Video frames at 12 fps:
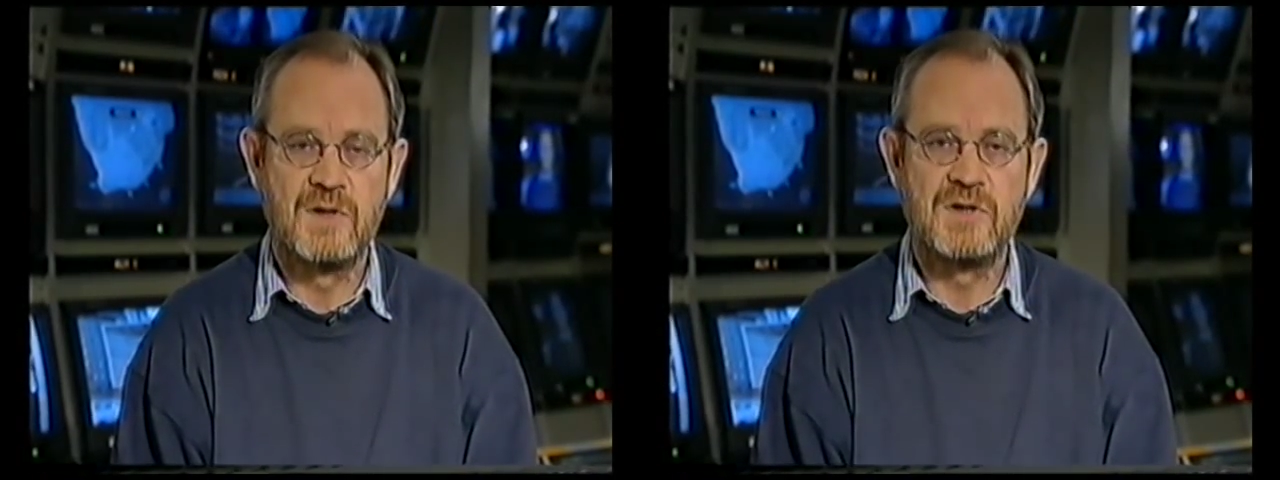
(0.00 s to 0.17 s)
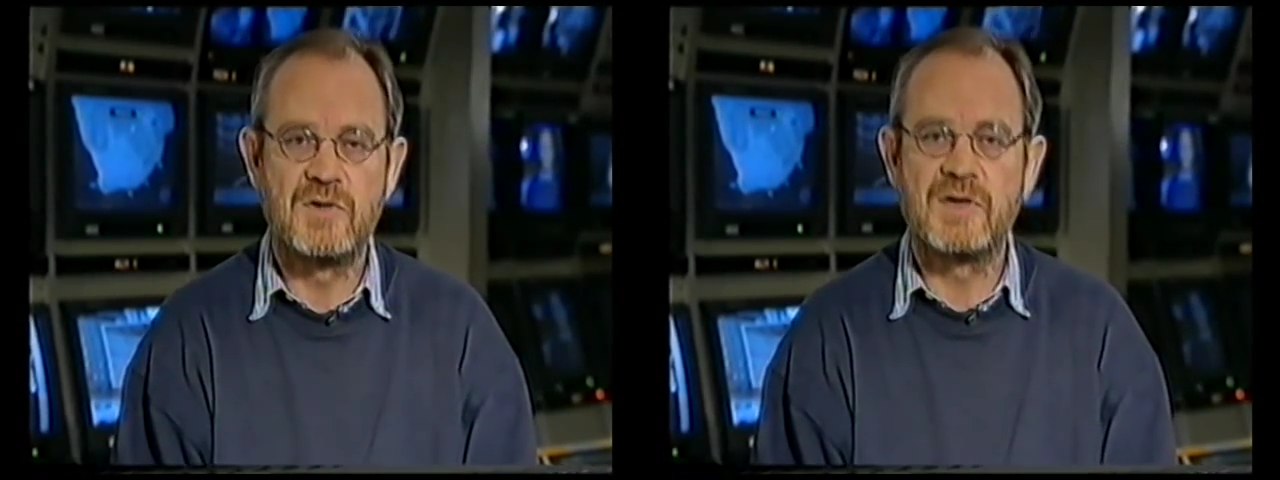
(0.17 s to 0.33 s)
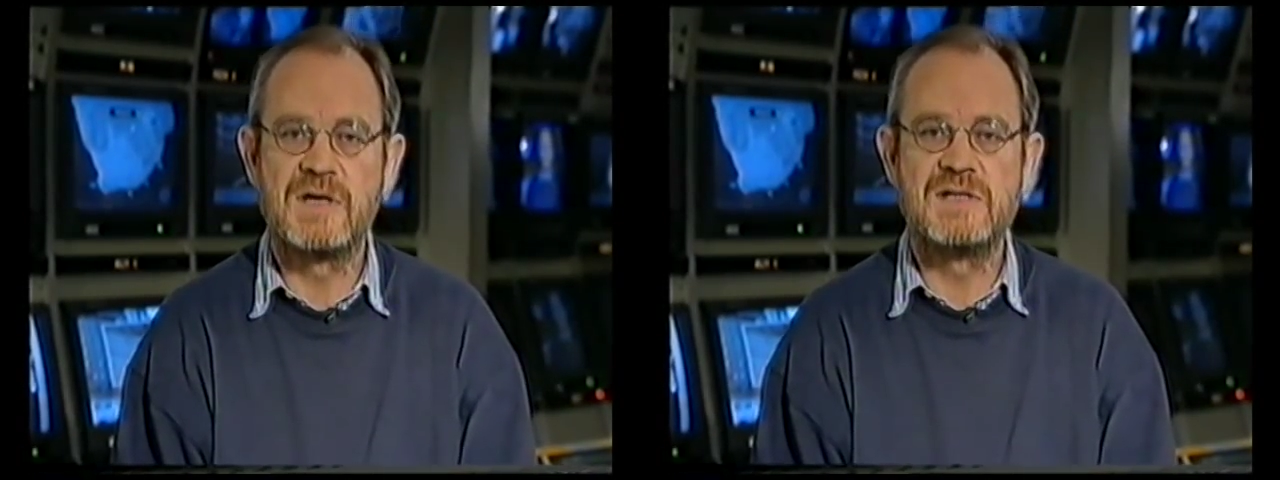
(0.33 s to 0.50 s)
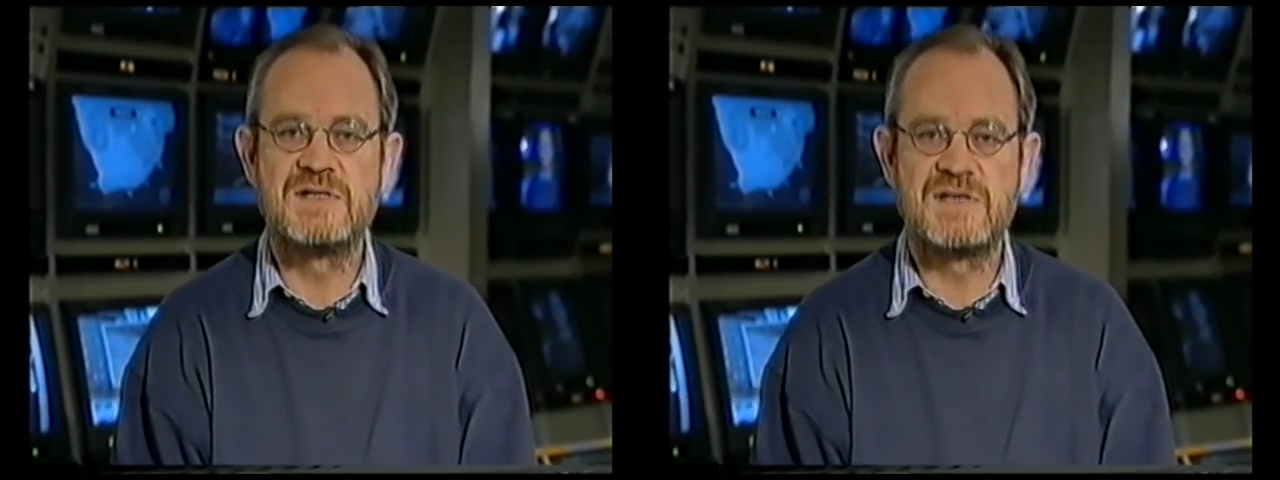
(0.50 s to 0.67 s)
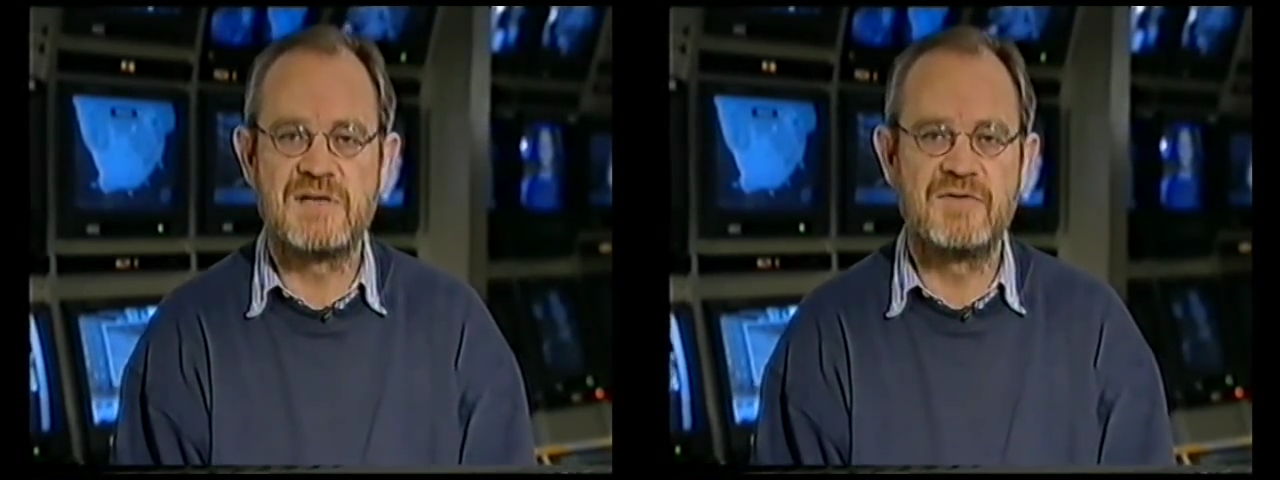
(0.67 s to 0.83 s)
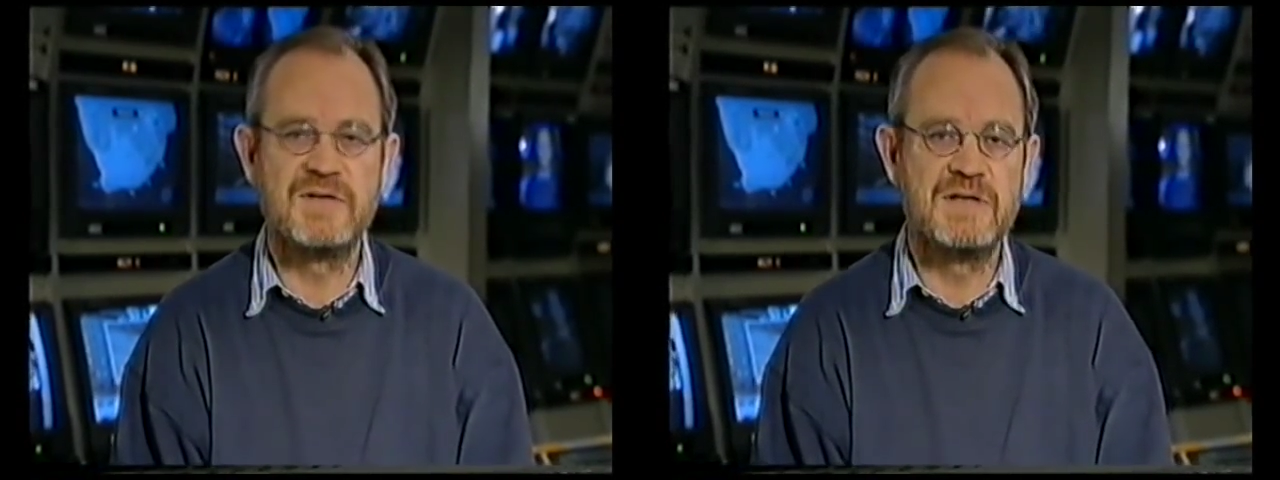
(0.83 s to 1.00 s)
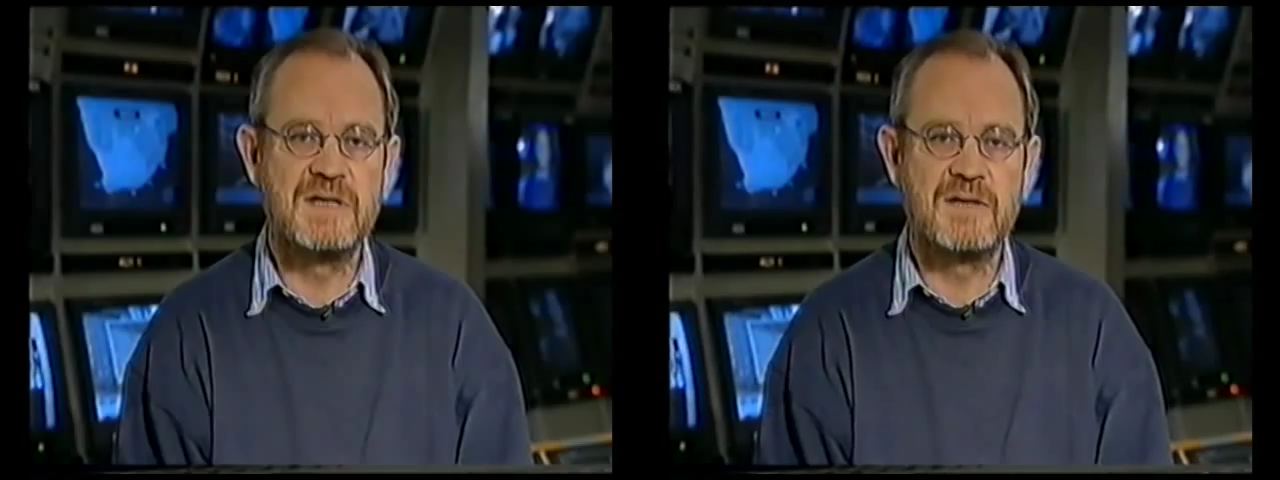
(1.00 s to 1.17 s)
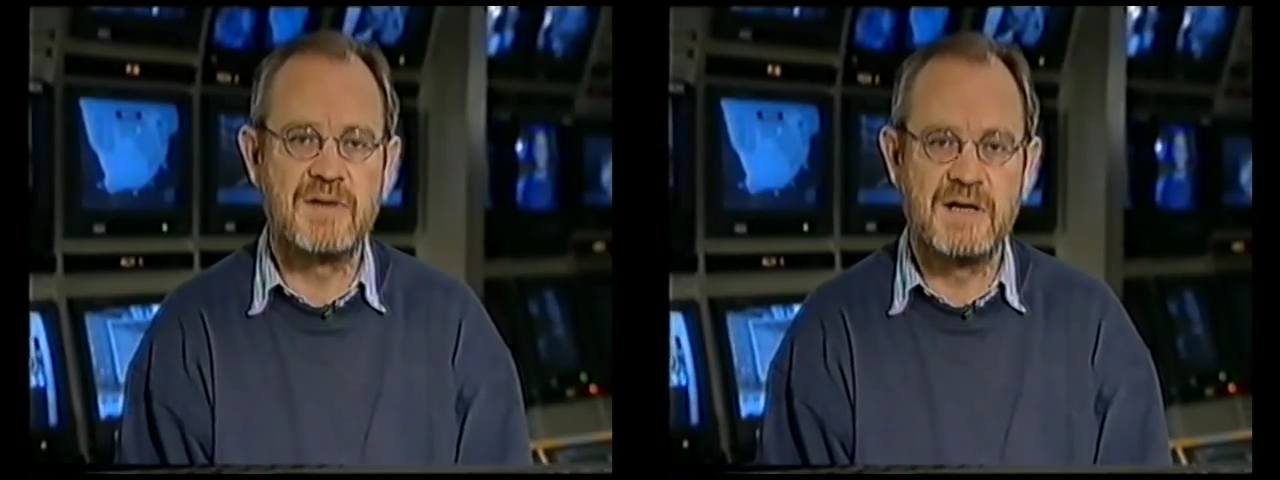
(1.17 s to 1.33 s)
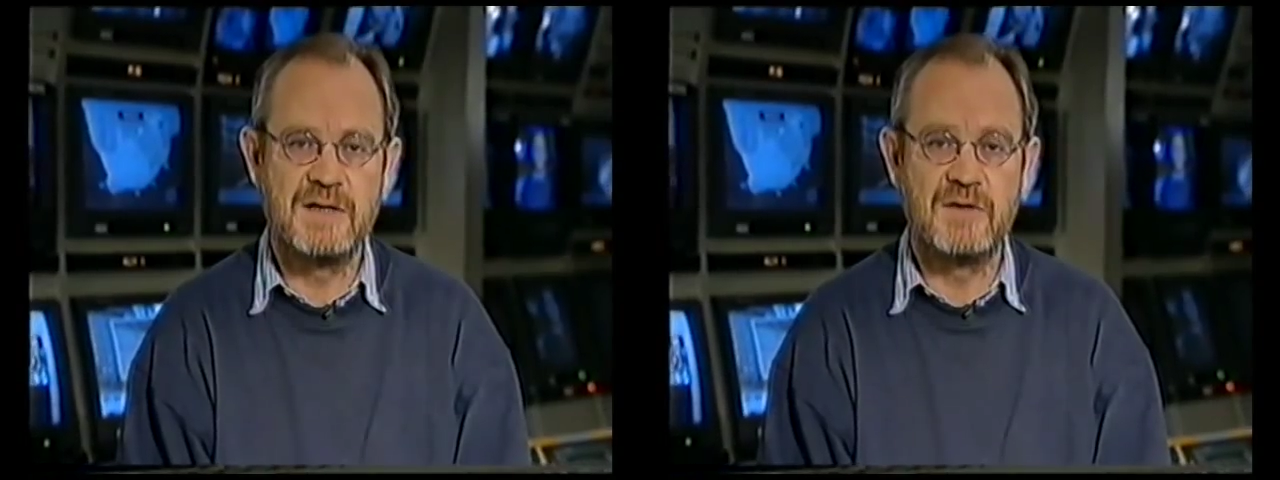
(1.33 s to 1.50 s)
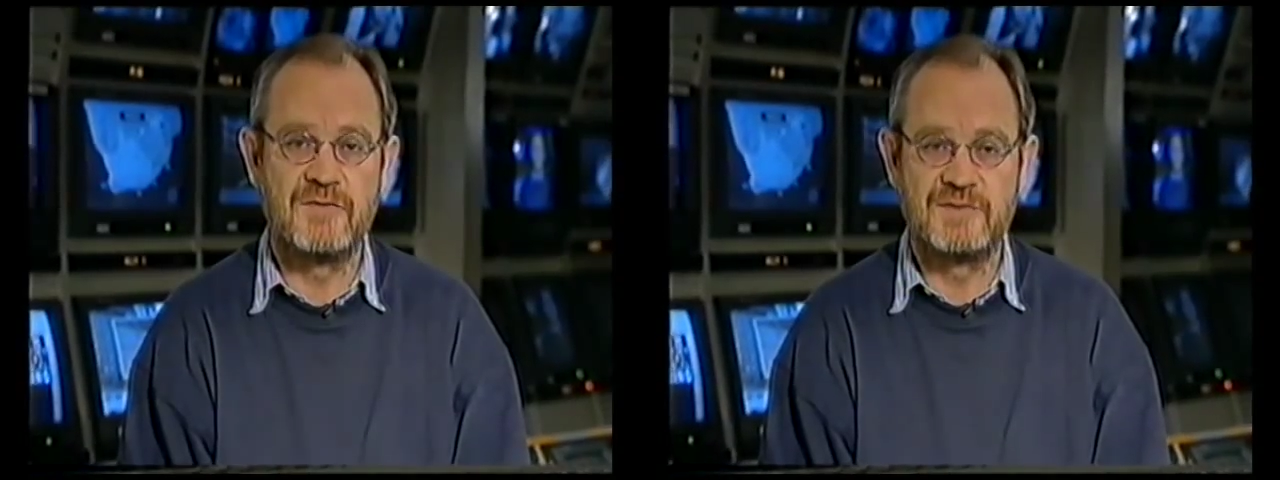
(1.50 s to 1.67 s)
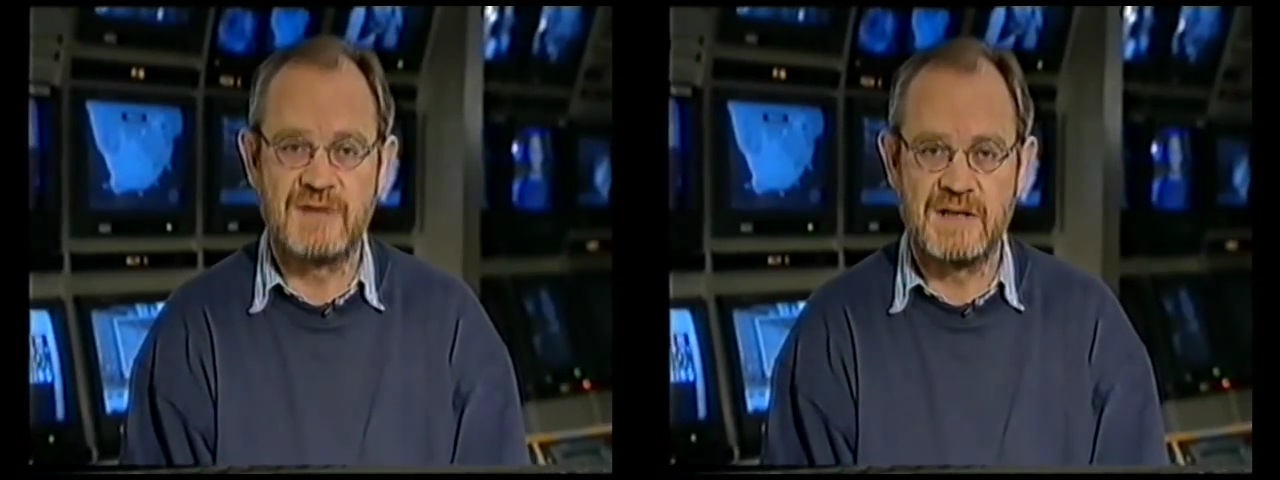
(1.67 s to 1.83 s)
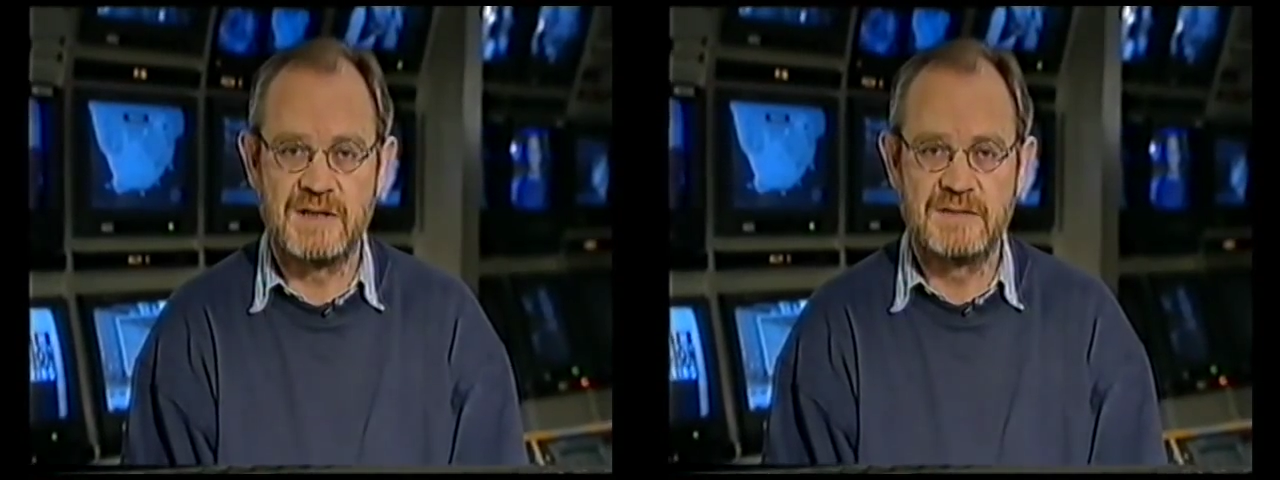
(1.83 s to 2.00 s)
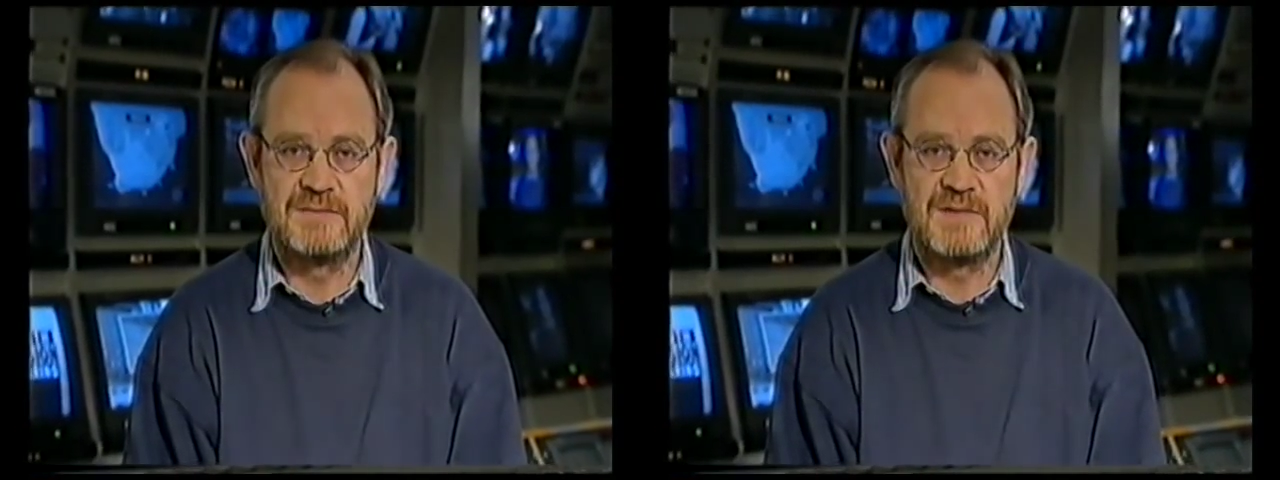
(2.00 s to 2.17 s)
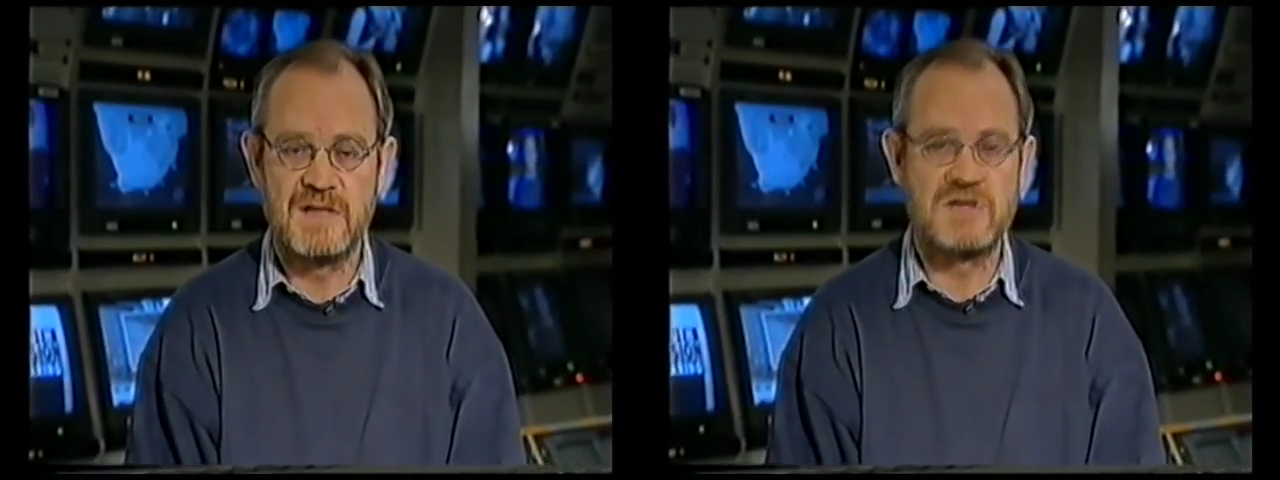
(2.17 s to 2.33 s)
During his seven-year reign of terror